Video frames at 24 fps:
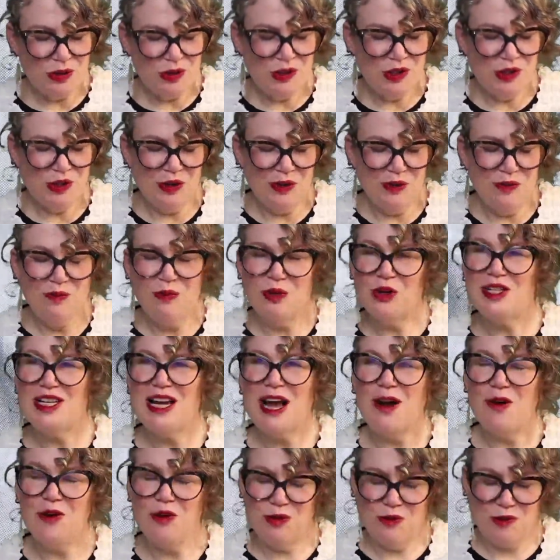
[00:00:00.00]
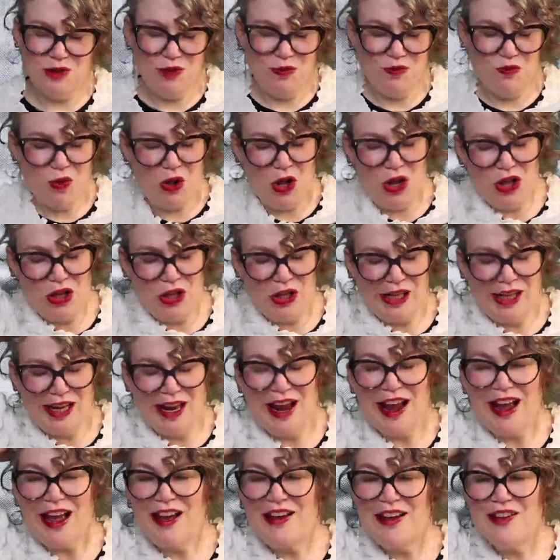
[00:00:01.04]
soon put out with worldly
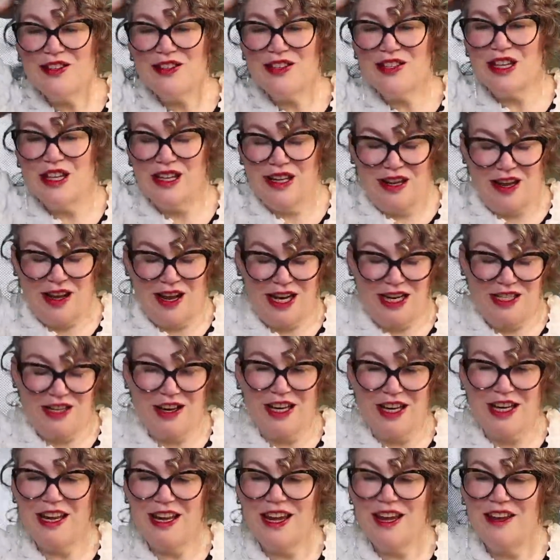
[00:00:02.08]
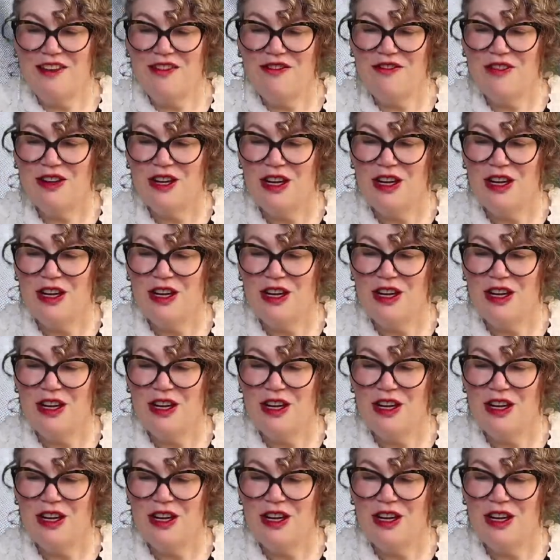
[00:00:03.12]
hands the light I give?